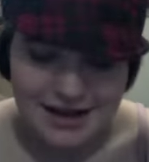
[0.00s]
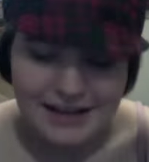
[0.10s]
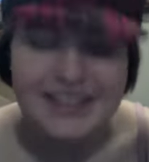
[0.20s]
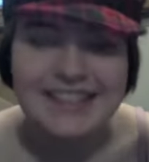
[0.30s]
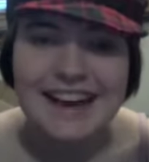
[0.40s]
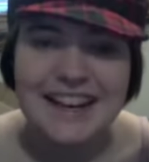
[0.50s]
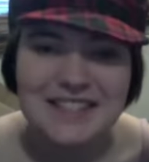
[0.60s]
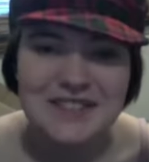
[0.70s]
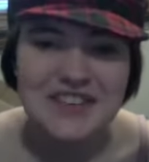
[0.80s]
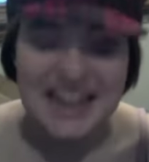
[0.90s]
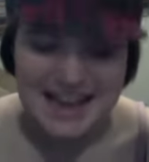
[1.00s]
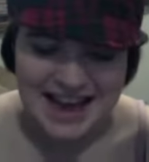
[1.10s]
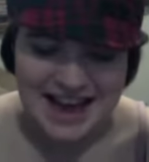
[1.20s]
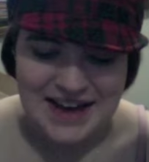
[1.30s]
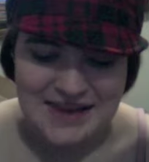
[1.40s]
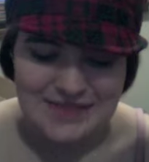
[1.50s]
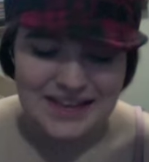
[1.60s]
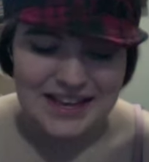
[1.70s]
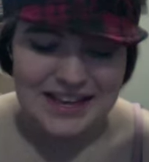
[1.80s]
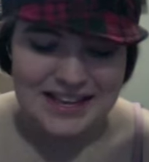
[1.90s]
The next one I have
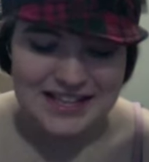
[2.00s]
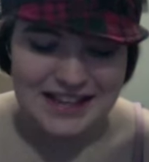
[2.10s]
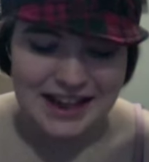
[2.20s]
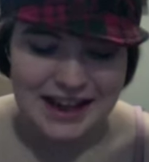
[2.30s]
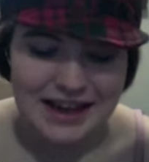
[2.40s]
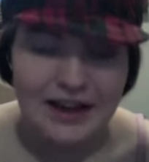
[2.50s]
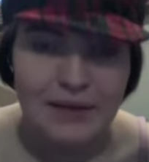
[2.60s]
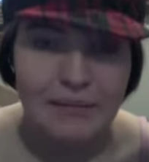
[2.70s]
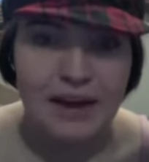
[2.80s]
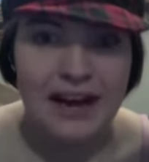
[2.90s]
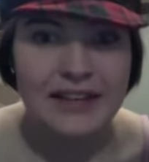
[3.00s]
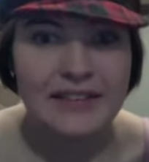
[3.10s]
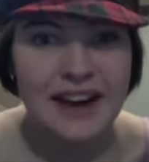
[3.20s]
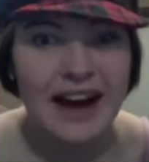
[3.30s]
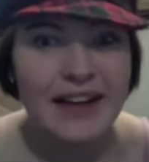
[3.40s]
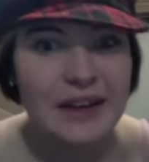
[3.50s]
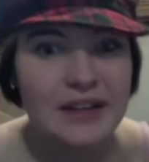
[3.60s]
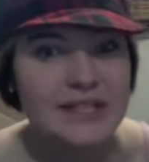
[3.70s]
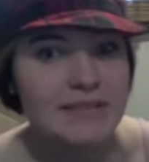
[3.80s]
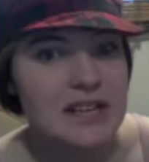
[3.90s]
is a kind of
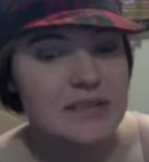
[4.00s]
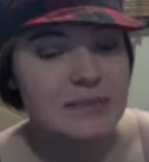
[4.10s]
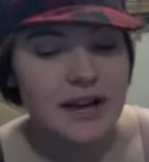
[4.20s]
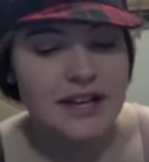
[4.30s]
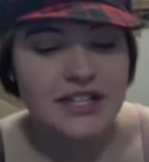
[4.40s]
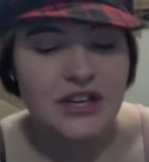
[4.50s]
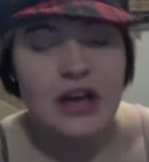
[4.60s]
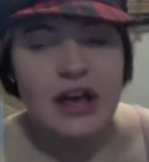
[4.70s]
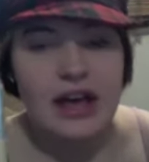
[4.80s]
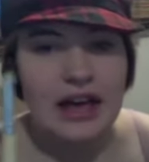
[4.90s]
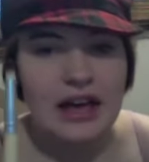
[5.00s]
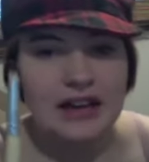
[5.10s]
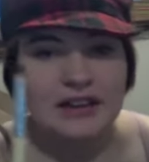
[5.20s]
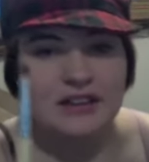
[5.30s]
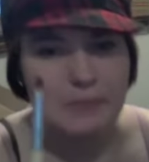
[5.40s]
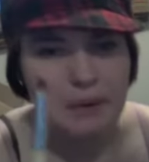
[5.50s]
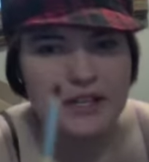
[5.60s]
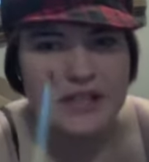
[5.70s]
eyeliner smudge brush, and the brush